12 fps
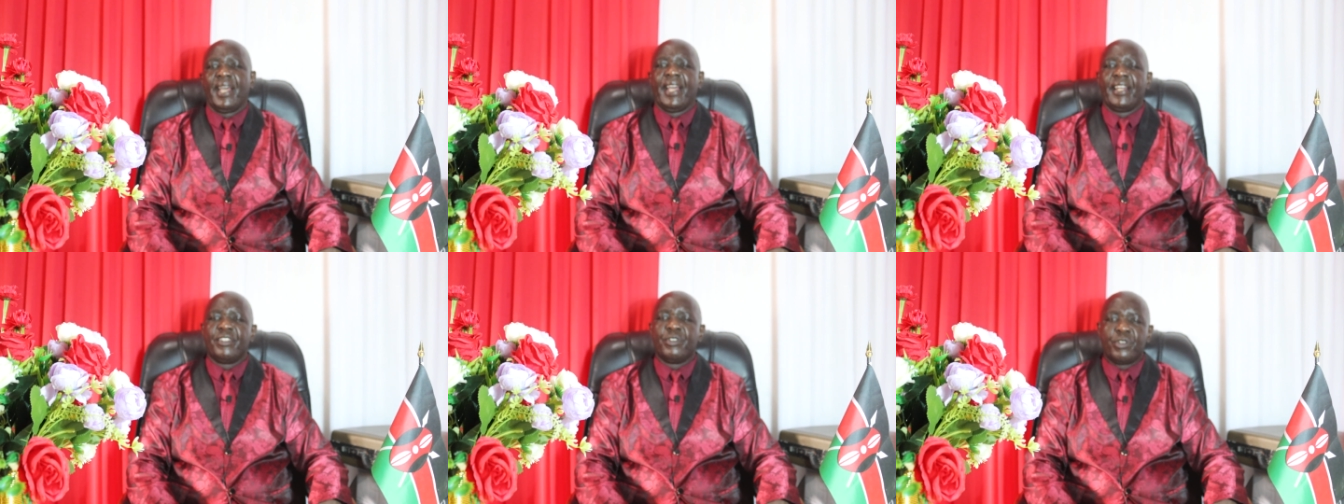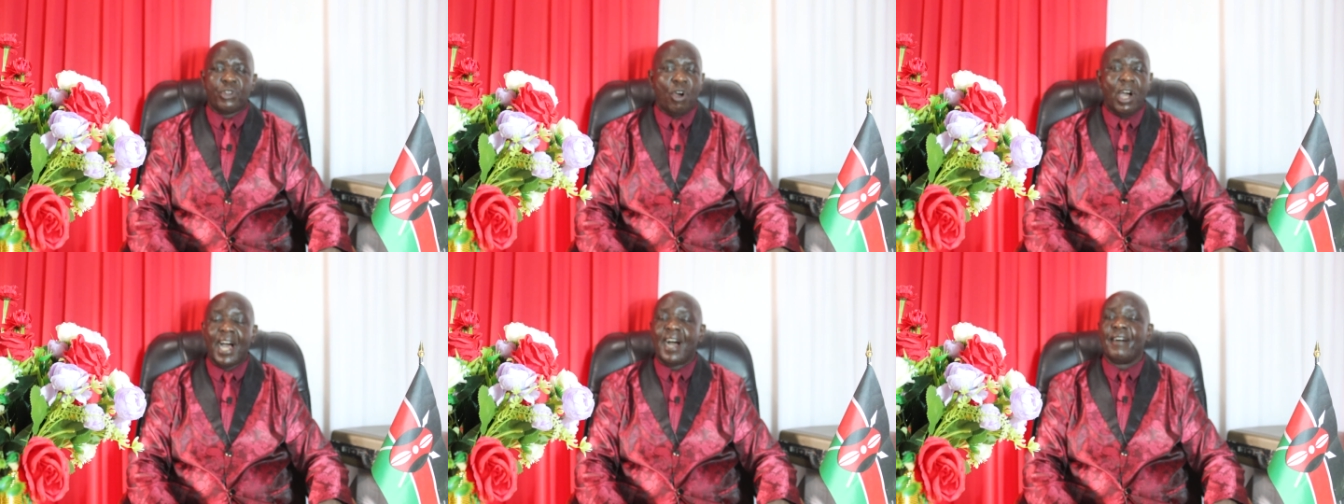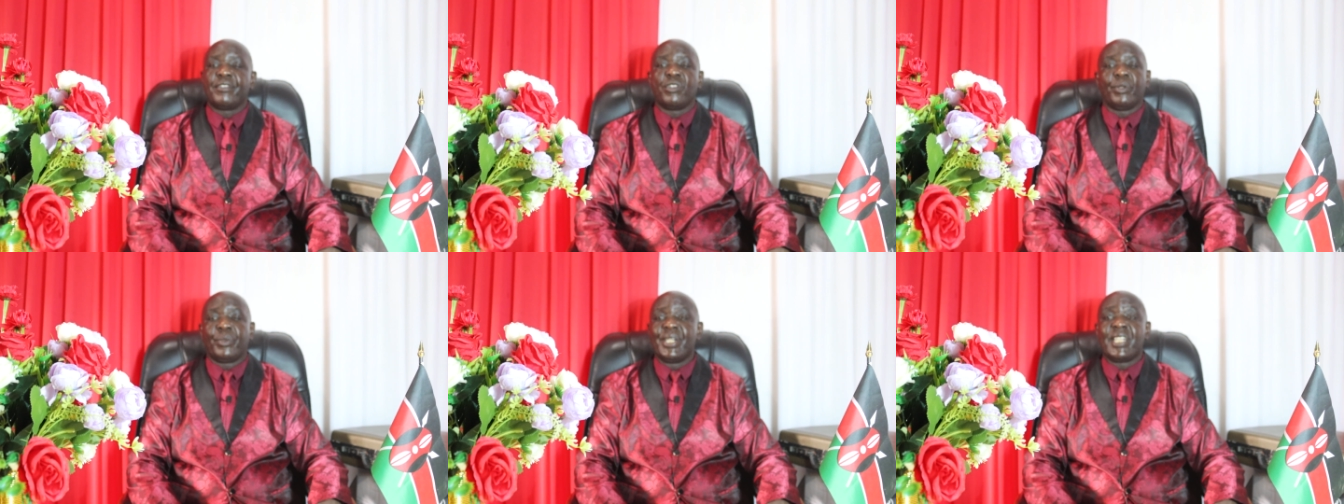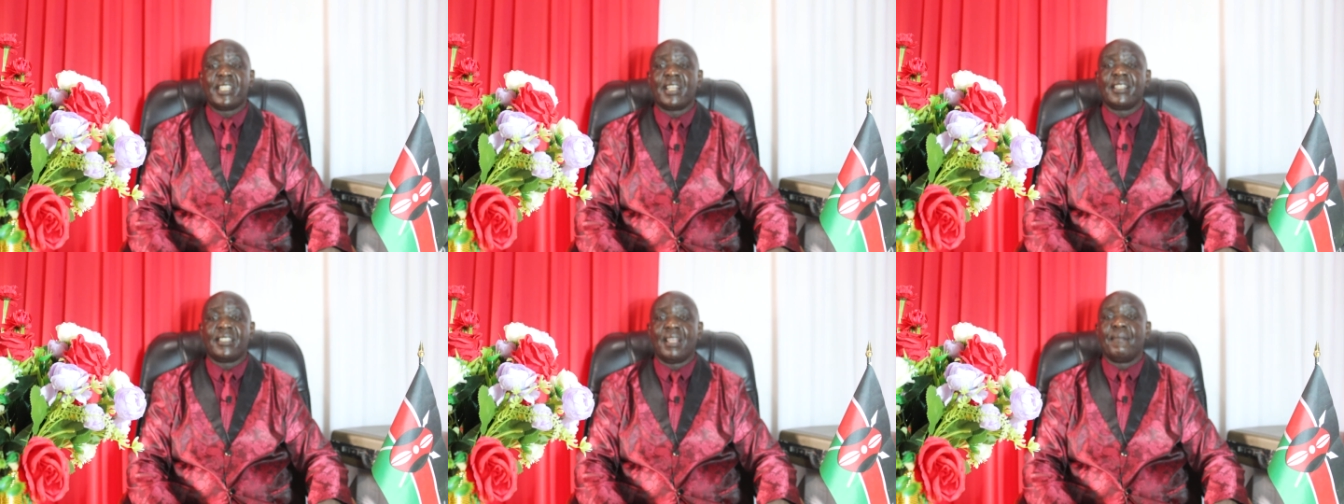And you don't have to
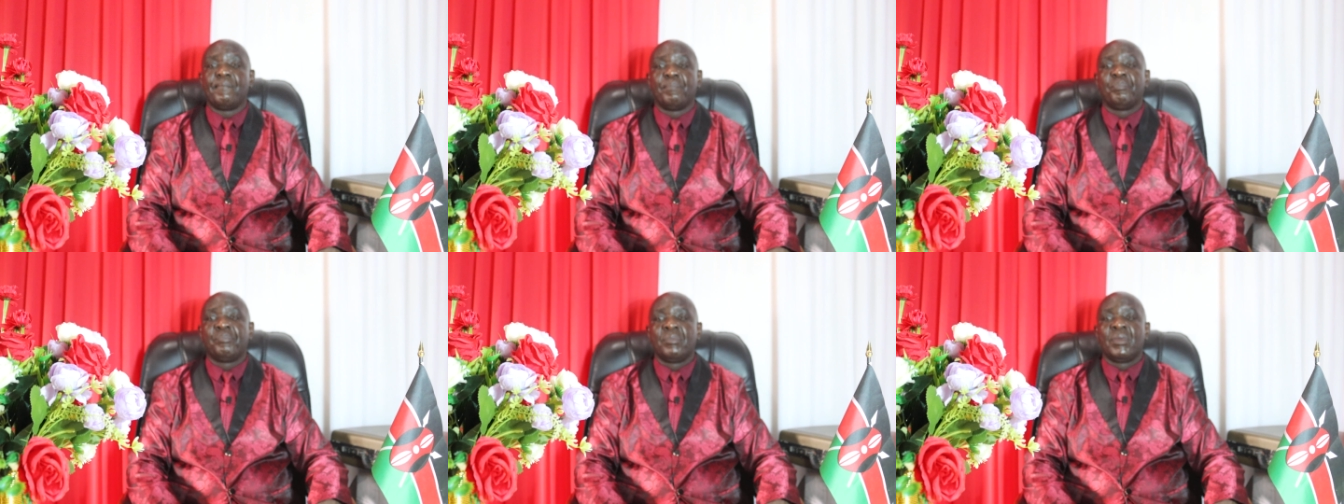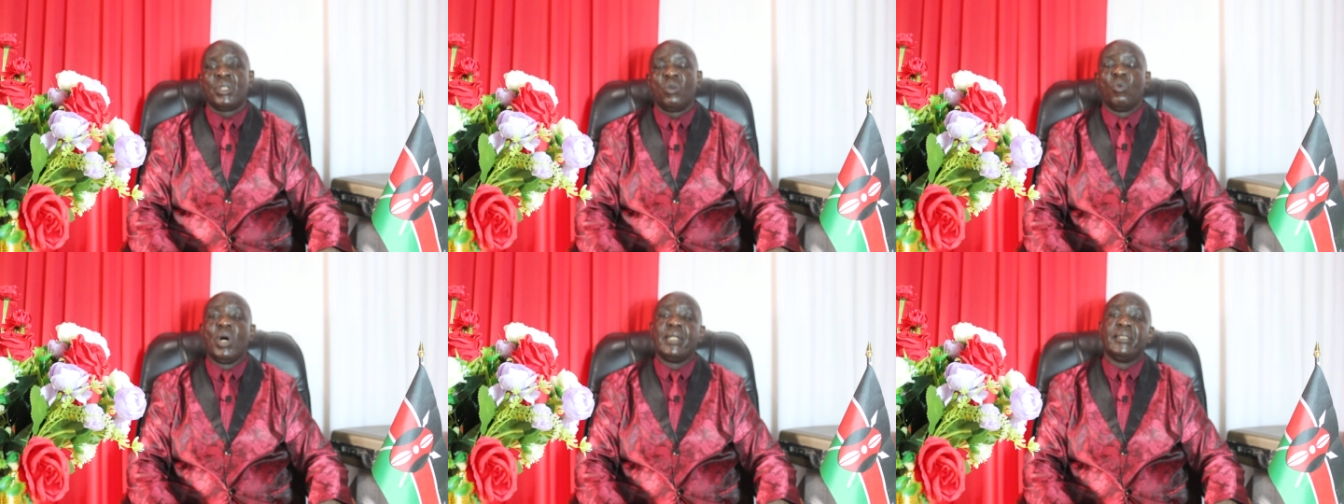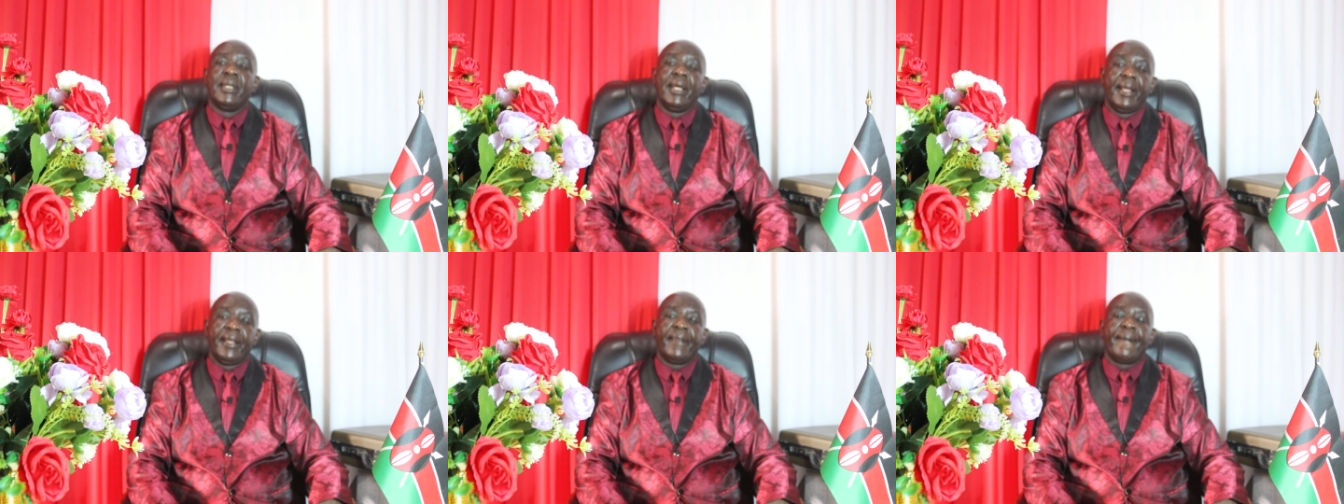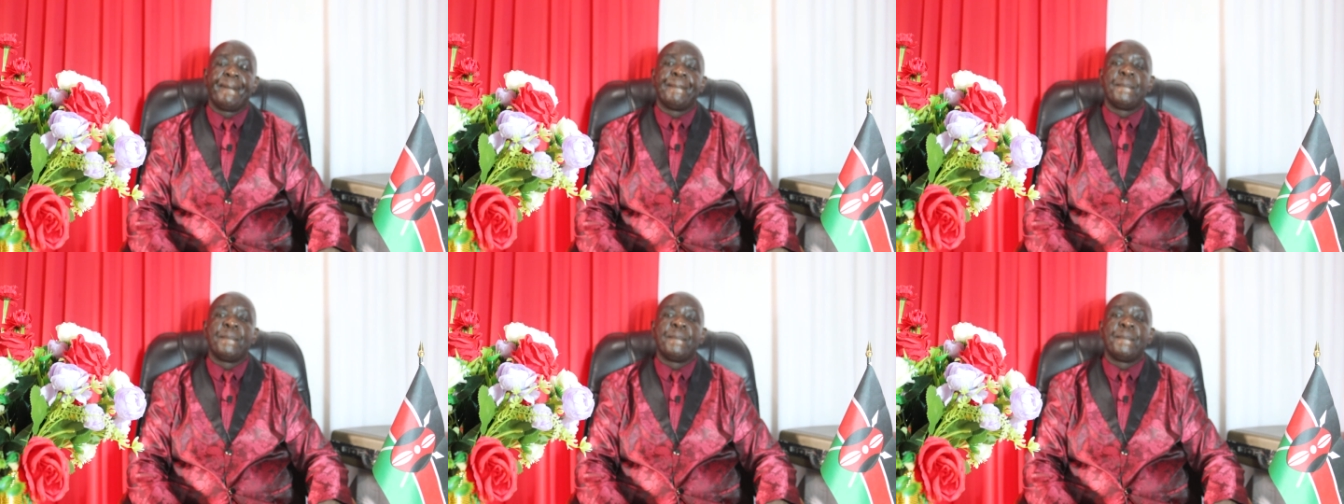criticize them. One day,